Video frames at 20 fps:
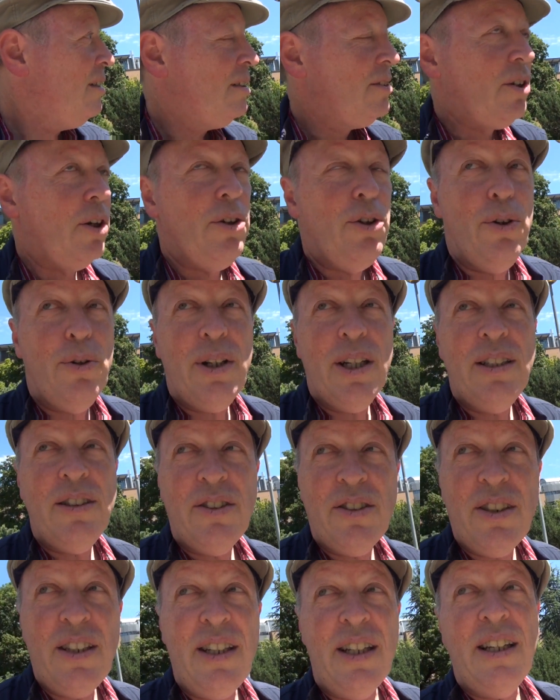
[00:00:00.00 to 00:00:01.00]
So you
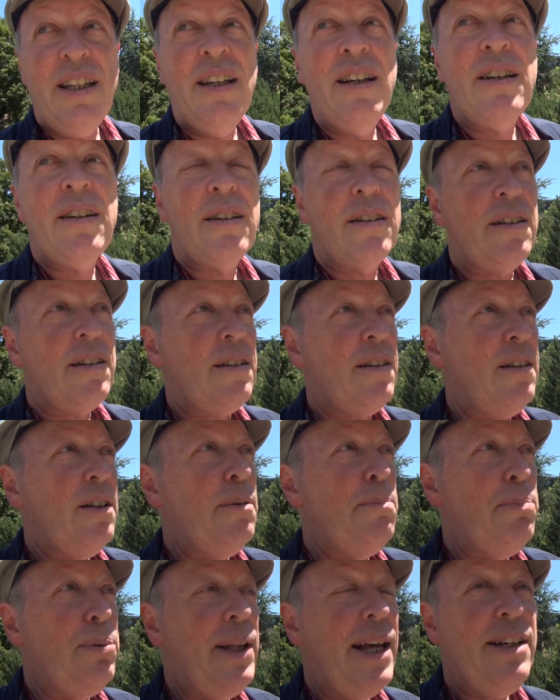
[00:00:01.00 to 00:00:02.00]
can see
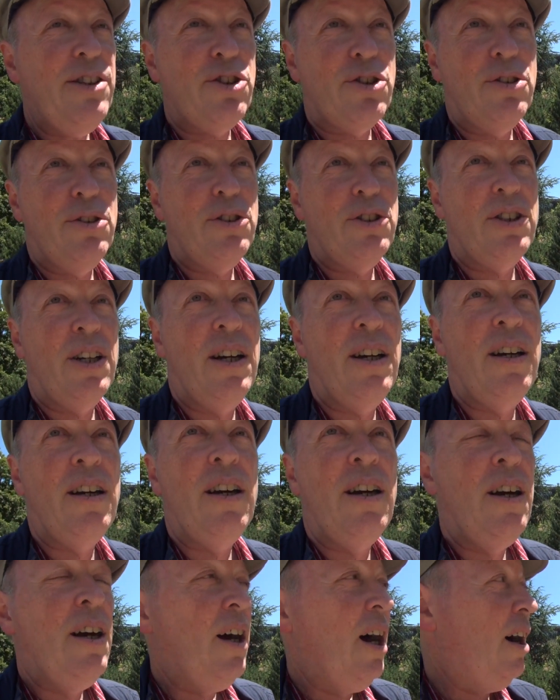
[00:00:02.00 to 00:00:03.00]
the pleasures
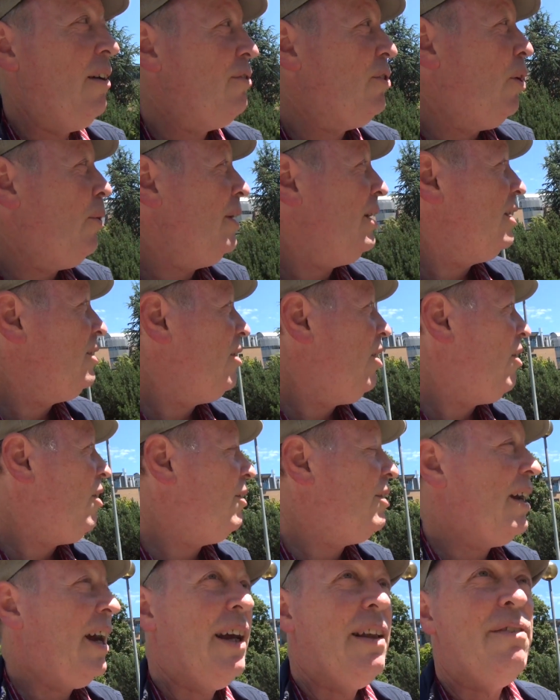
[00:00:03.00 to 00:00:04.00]
of going
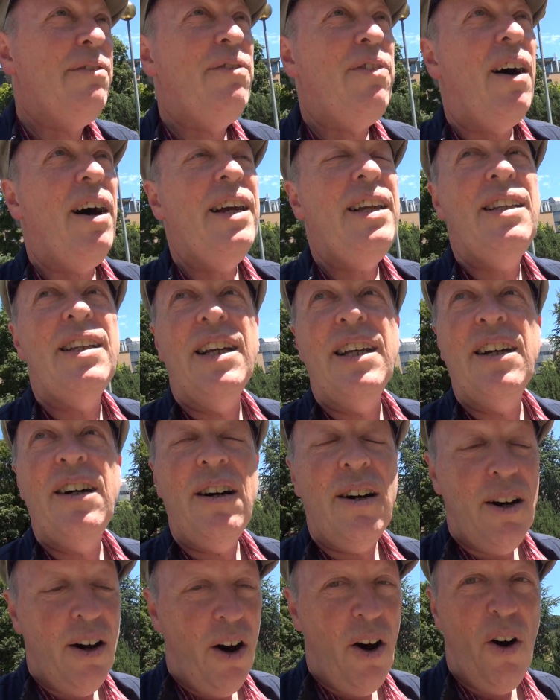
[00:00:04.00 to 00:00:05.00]
along and finding
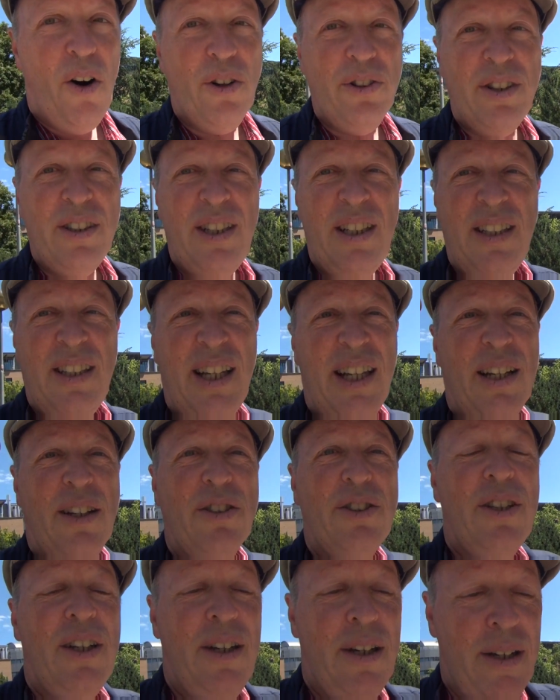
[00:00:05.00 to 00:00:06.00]
all the
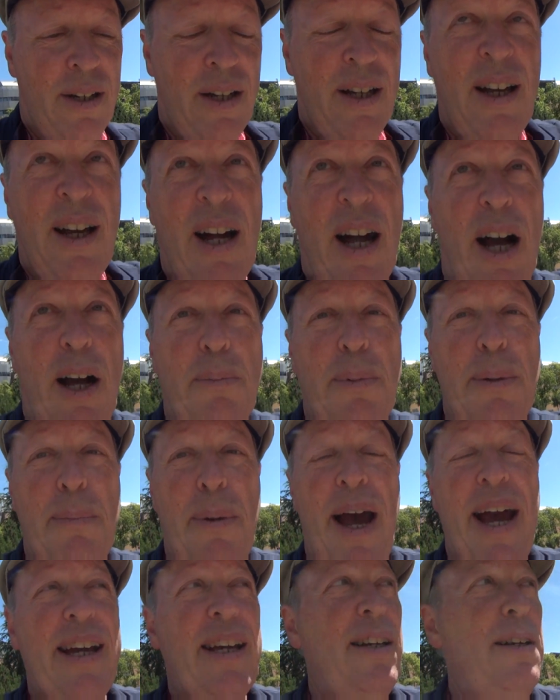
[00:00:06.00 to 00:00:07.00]
details. I'll be back